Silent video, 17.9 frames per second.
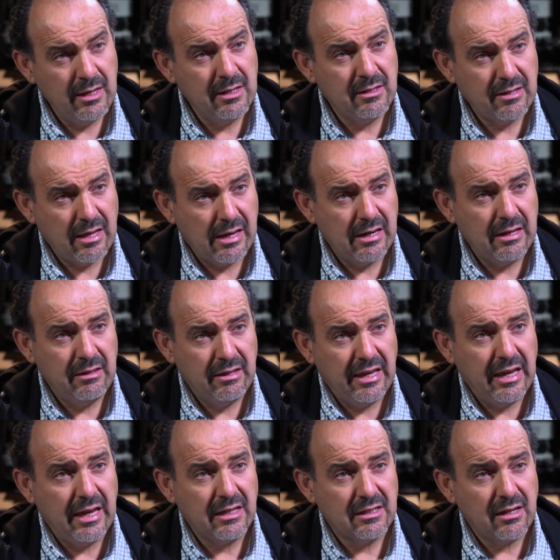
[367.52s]
is that in
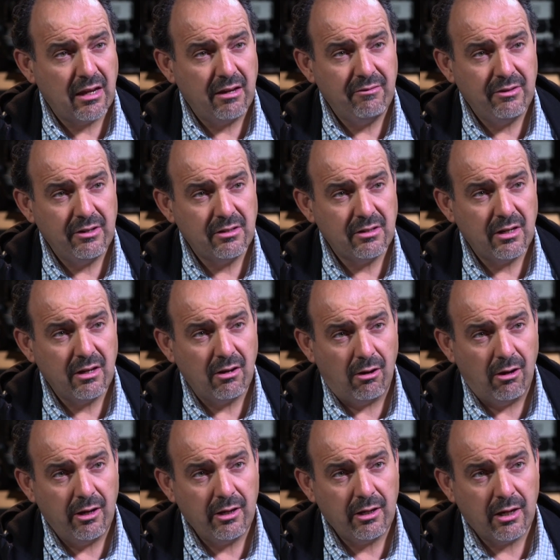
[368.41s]
the
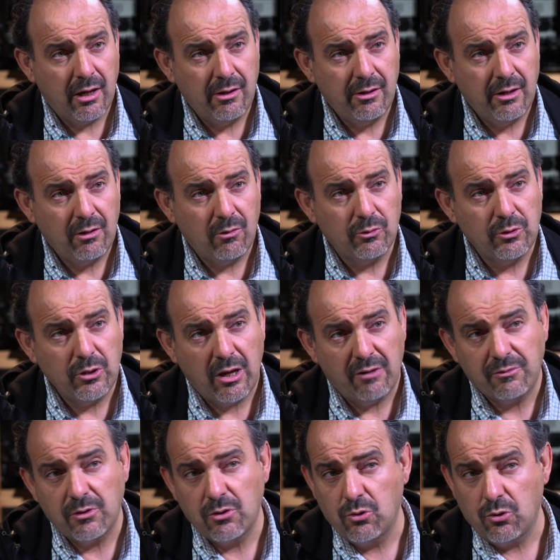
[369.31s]
XAVC-I codec, or do you
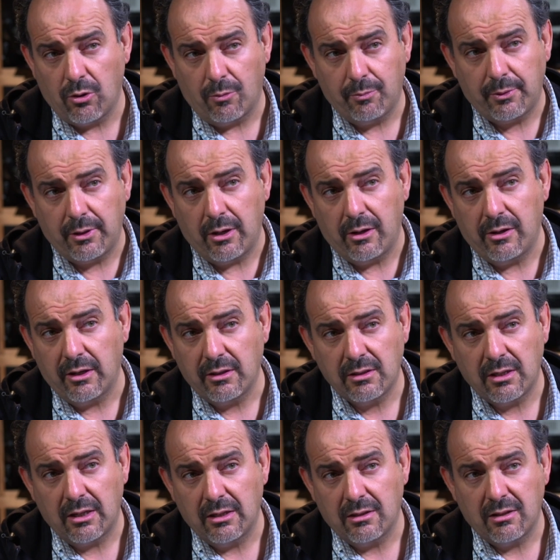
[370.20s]
have to drop codecs
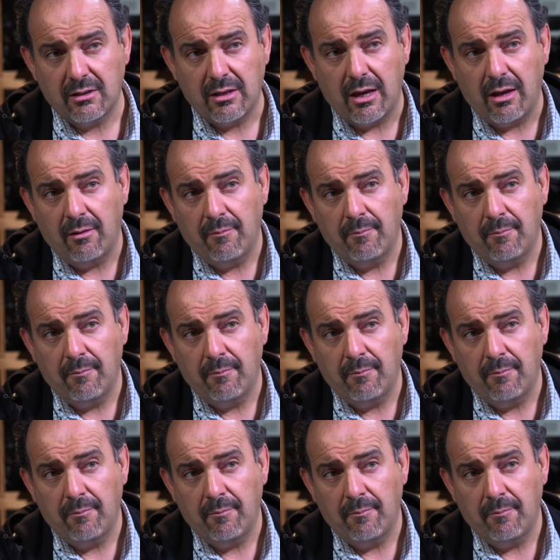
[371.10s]
to get to that?